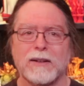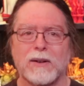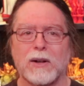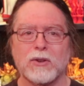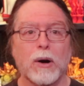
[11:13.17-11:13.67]

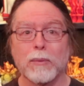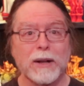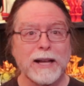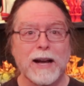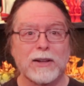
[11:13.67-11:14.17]
Also, I
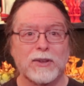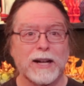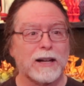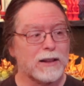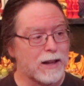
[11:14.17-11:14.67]
really gotta say
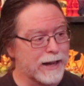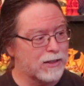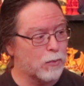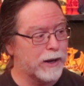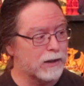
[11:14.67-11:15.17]
I like
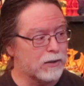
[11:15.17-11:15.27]
the way it